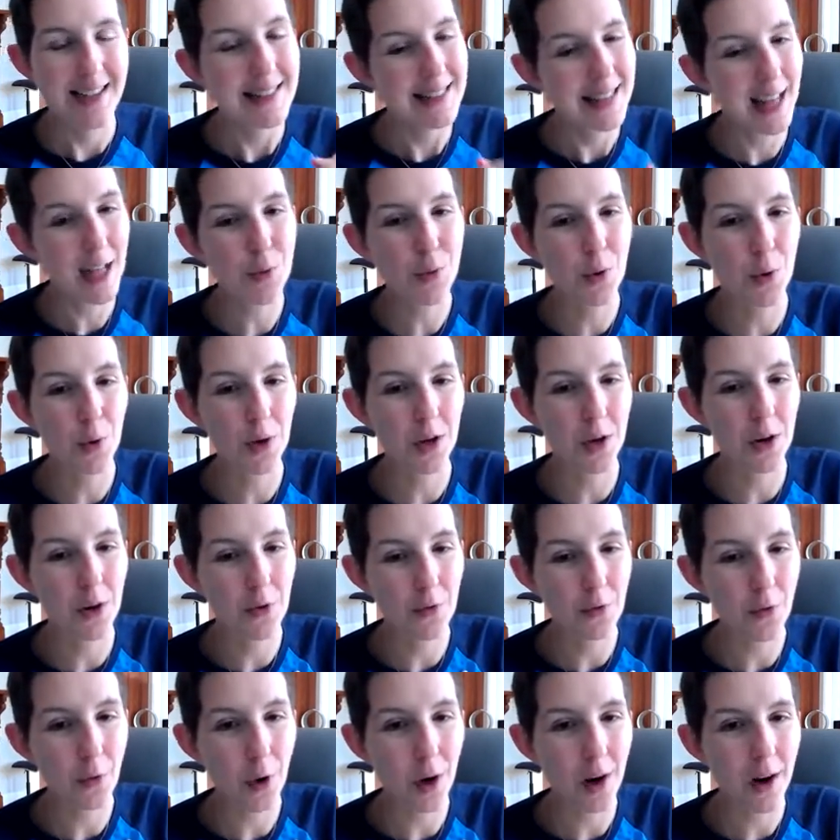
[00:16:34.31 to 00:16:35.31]
That's what we're
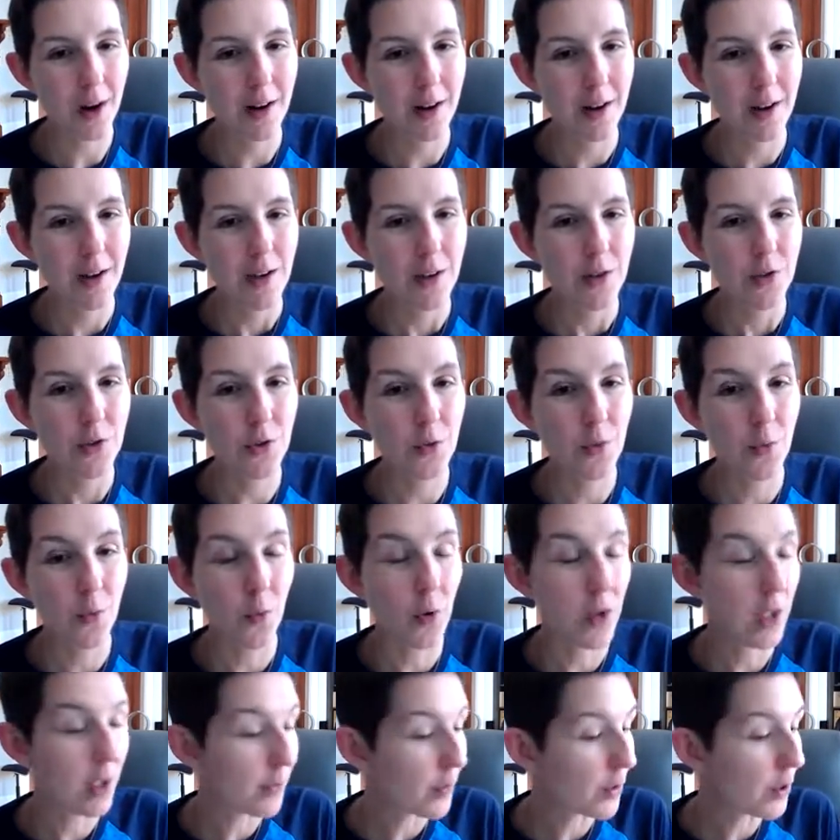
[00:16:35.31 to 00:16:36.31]
here for. So
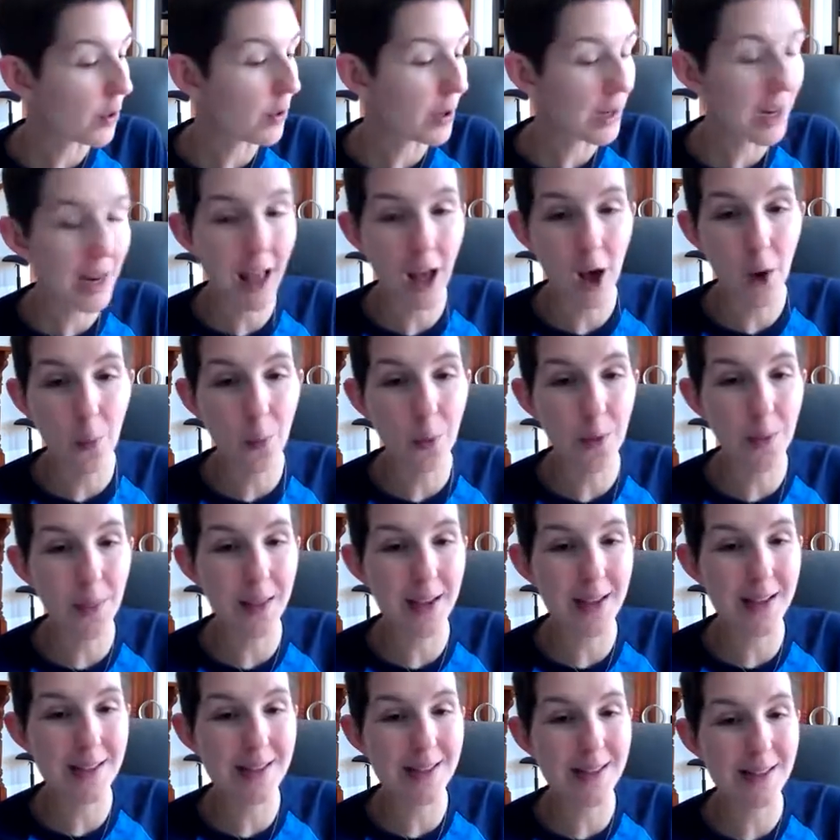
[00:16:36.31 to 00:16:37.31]
if you need help with
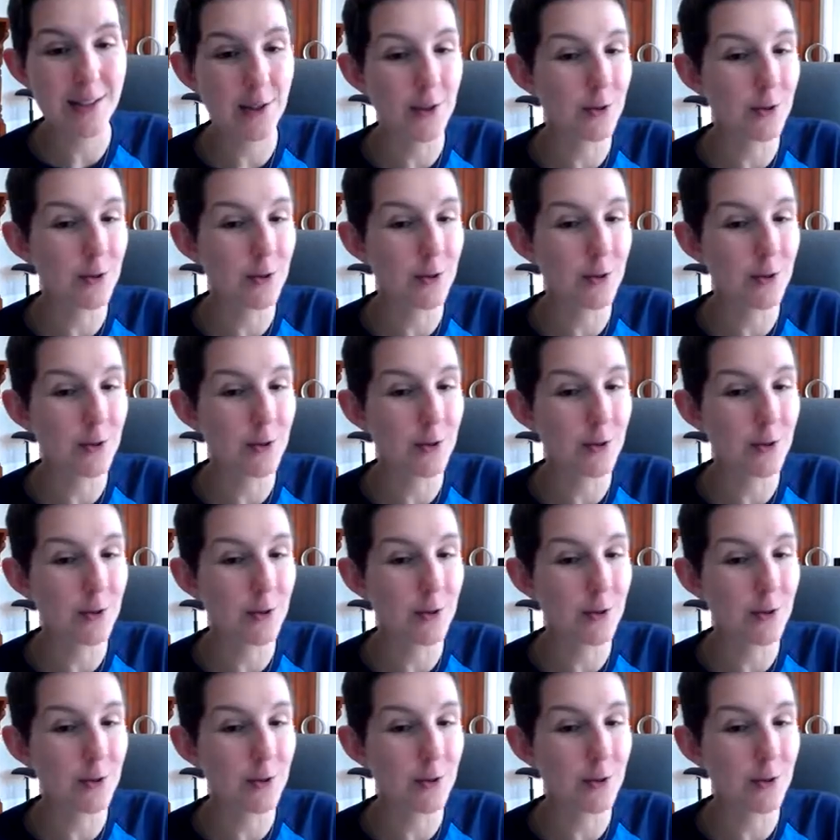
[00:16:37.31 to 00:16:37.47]
this,